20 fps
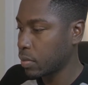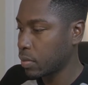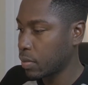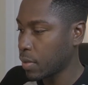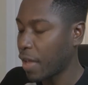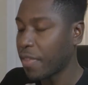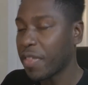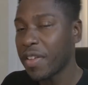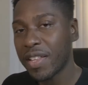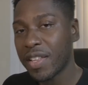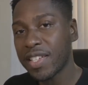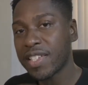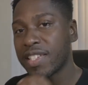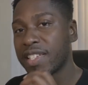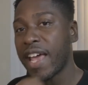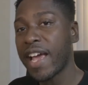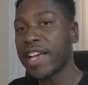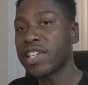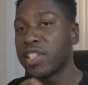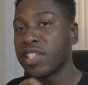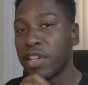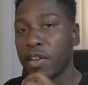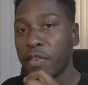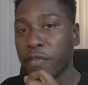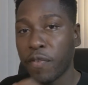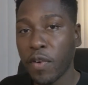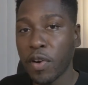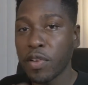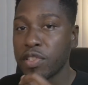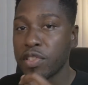I think this is actually the
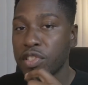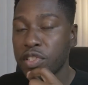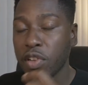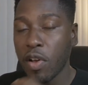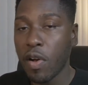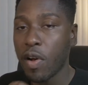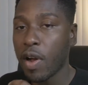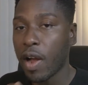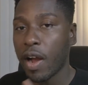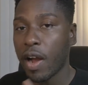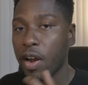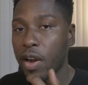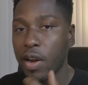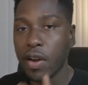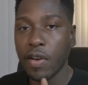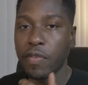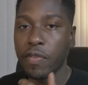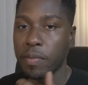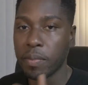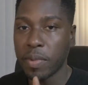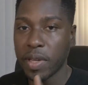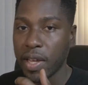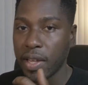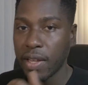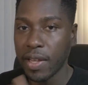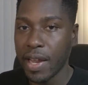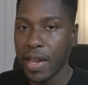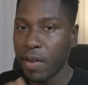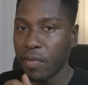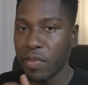first song I heard from
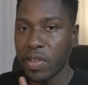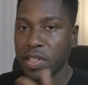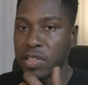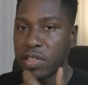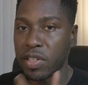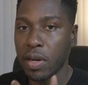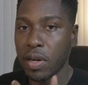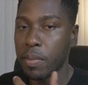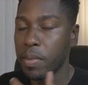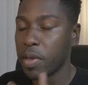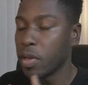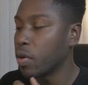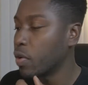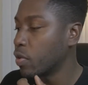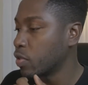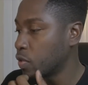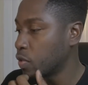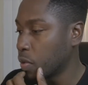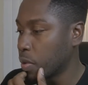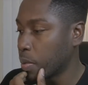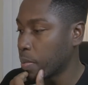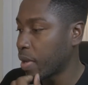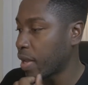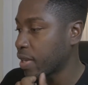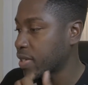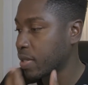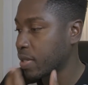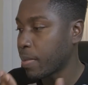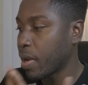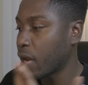Killy that really turned me on to him.
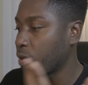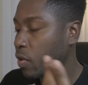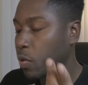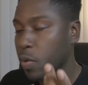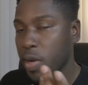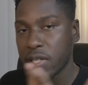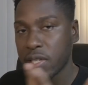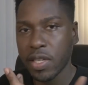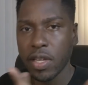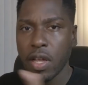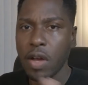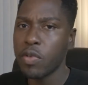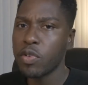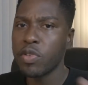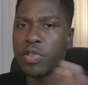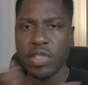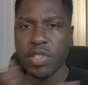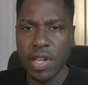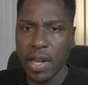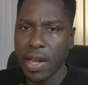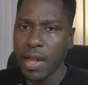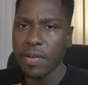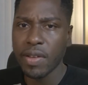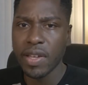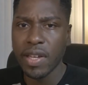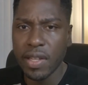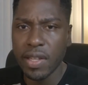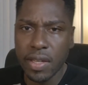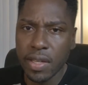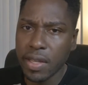Like somebody requested, yo, you should check out
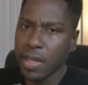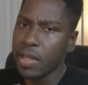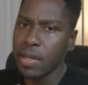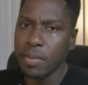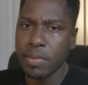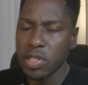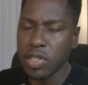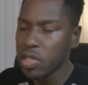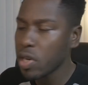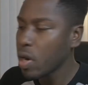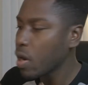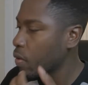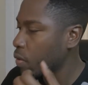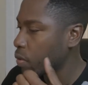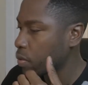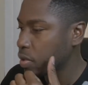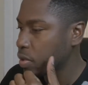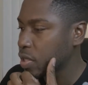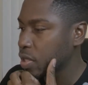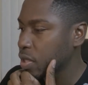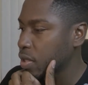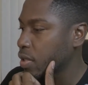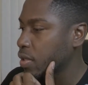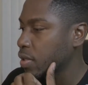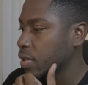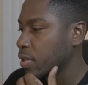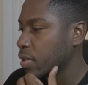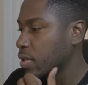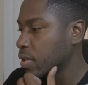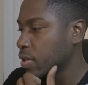Kilimanjaro and shit.
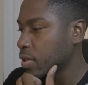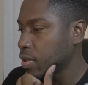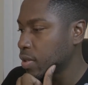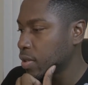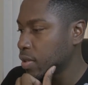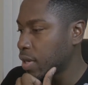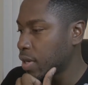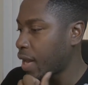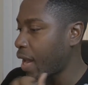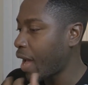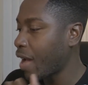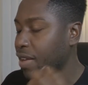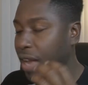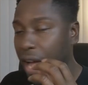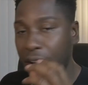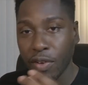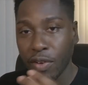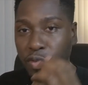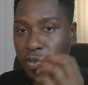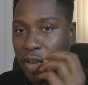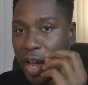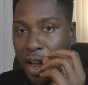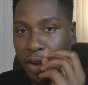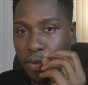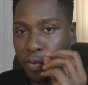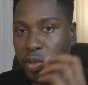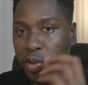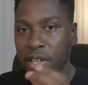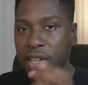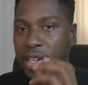And I
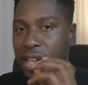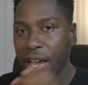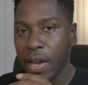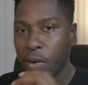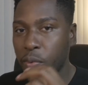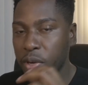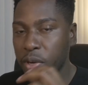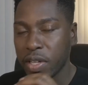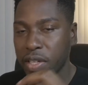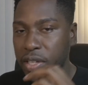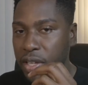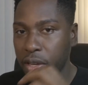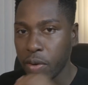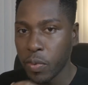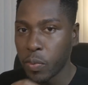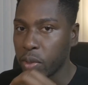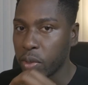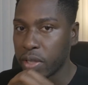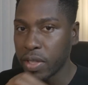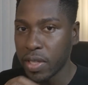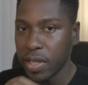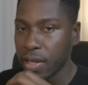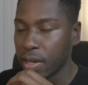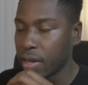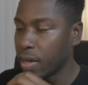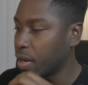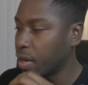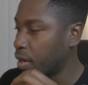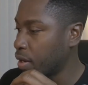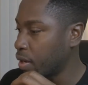really like what he did with
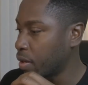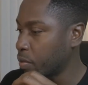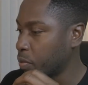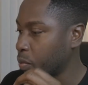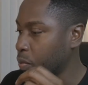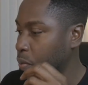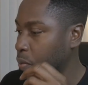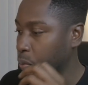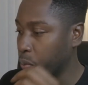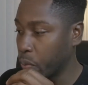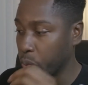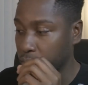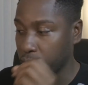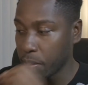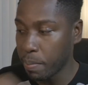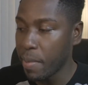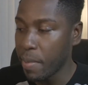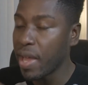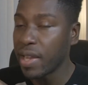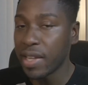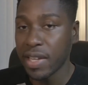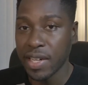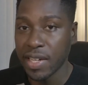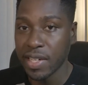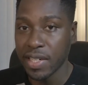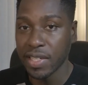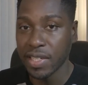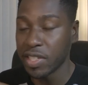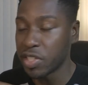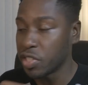the melody
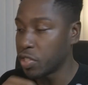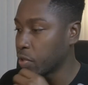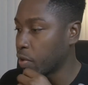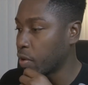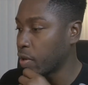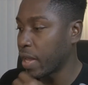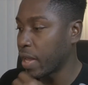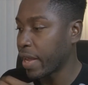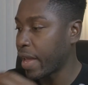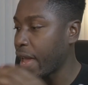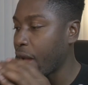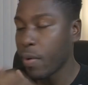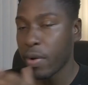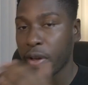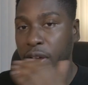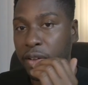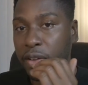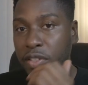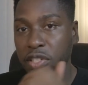to this joint, like how it